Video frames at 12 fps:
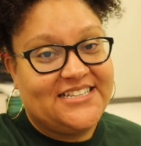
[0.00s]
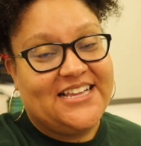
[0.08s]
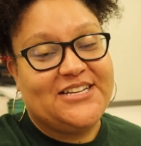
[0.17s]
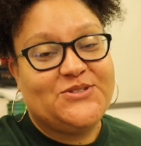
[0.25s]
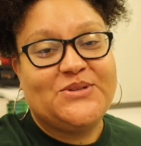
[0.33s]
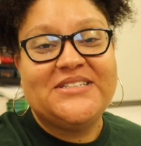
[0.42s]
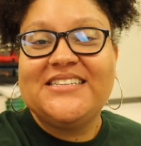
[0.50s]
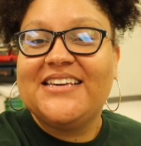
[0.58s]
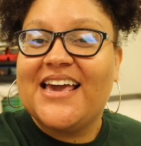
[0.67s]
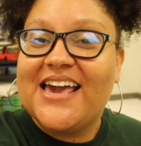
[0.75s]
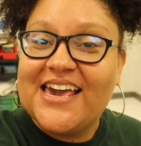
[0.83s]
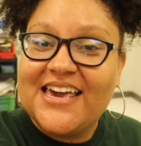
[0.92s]
July
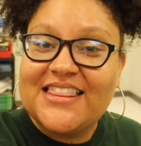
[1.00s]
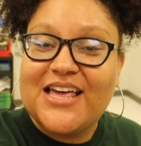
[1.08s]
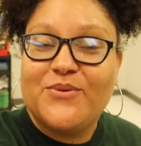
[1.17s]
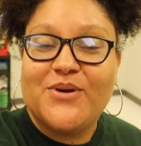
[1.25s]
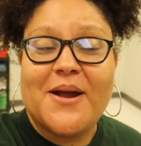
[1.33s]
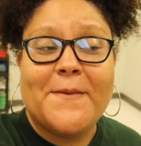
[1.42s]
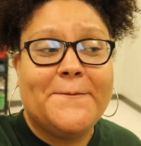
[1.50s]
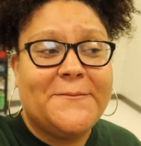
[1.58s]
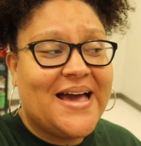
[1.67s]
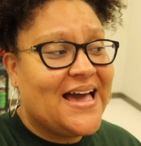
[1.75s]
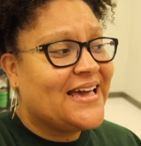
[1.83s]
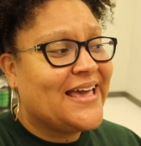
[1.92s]
twenty-eighth, and we are
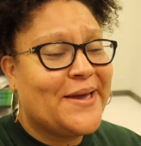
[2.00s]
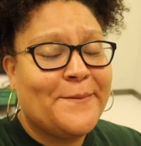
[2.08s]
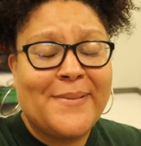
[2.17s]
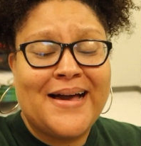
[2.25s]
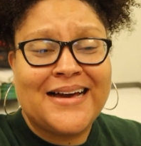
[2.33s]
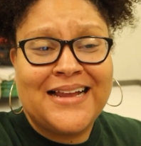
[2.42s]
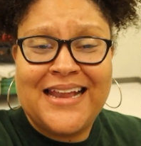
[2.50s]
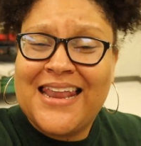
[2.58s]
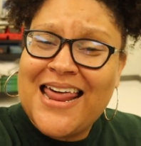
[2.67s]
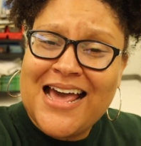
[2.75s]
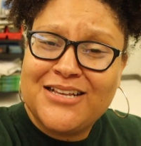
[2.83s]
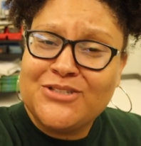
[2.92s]
back in my
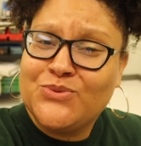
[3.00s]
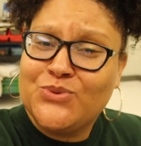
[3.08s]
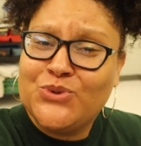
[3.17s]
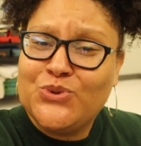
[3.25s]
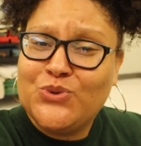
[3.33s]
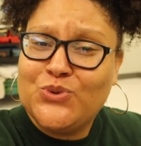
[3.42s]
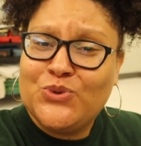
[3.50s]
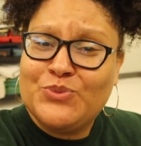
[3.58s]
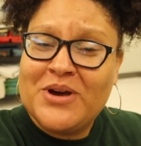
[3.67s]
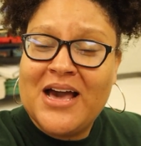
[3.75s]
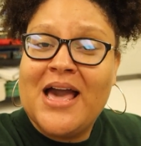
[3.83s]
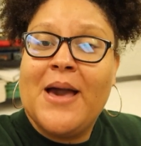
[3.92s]

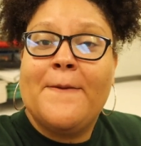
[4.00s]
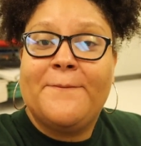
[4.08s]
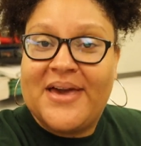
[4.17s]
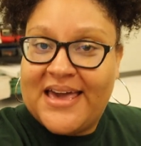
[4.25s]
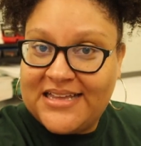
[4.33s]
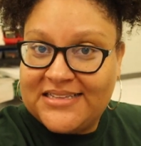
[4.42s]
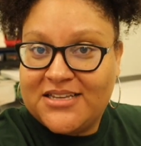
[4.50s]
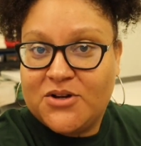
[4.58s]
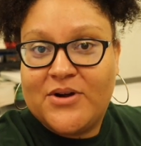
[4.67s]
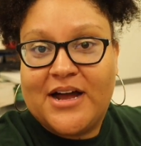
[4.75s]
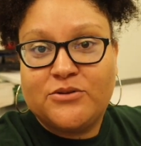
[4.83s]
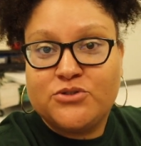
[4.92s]
classroom painting
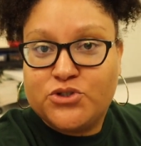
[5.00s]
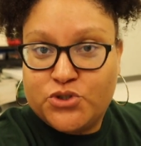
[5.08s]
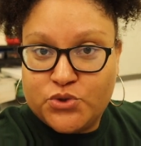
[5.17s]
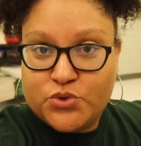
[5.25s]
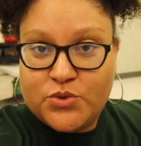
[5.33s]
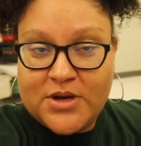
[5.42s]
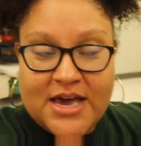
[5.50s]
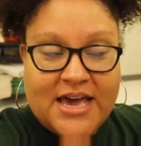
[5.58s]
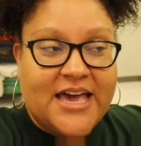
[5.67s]
round two.